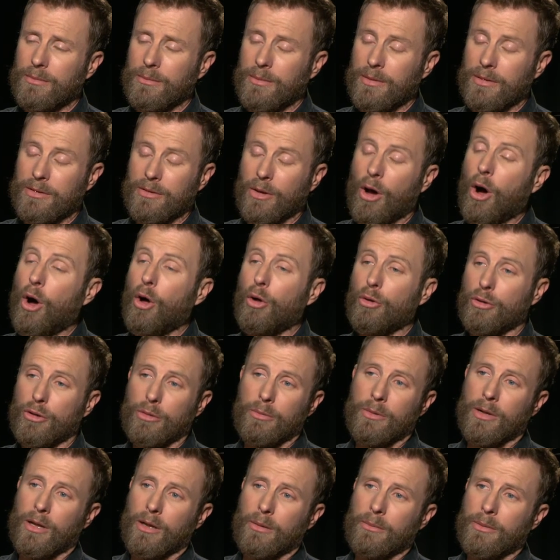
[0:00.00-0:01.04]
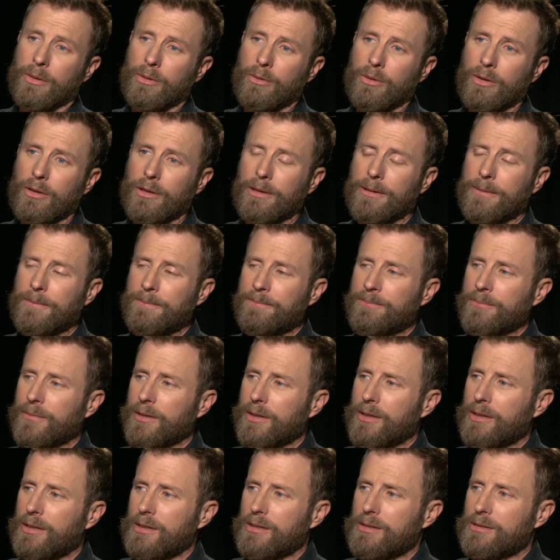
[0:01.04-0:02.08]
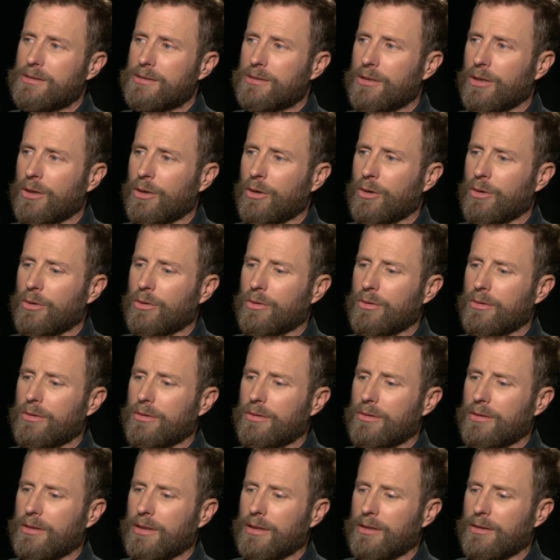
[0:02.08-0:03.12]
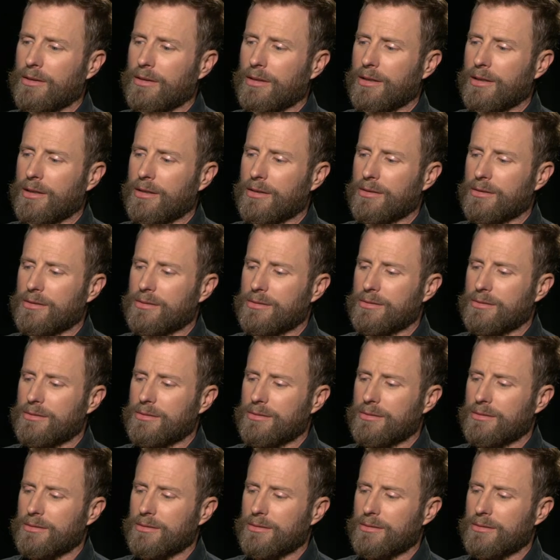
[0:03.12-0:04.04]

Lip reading: It's all human element, really. So his